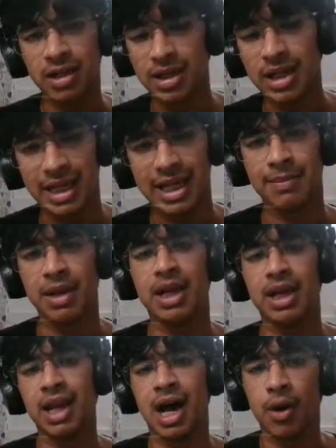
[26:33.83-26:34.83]
learning
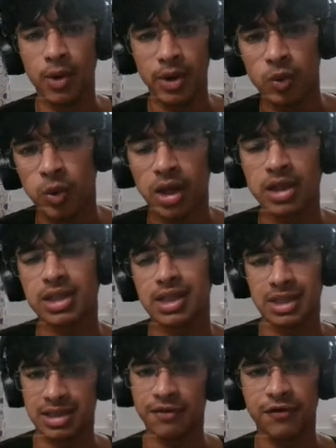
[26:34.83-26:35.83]
ML and how it works
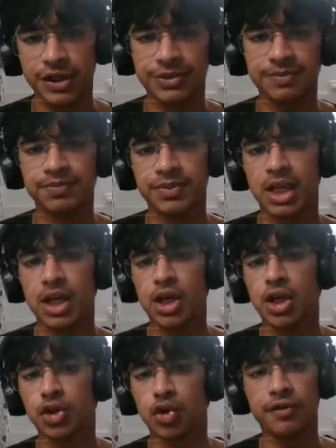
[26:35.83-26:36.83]
is
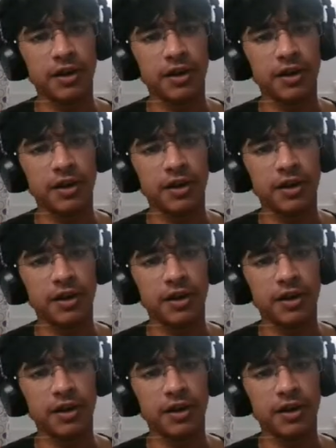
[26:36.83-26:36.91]
different.